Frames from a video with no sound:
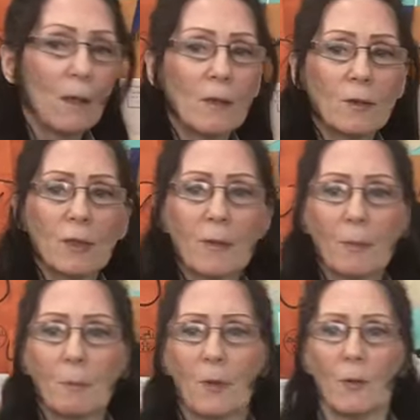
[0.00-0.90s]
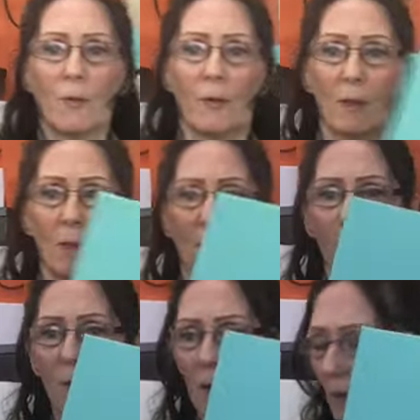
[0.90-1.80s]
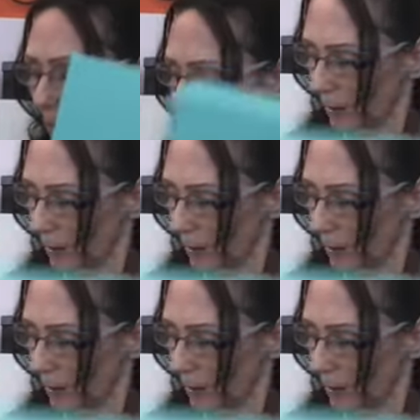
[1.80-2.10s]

Just remove the lid.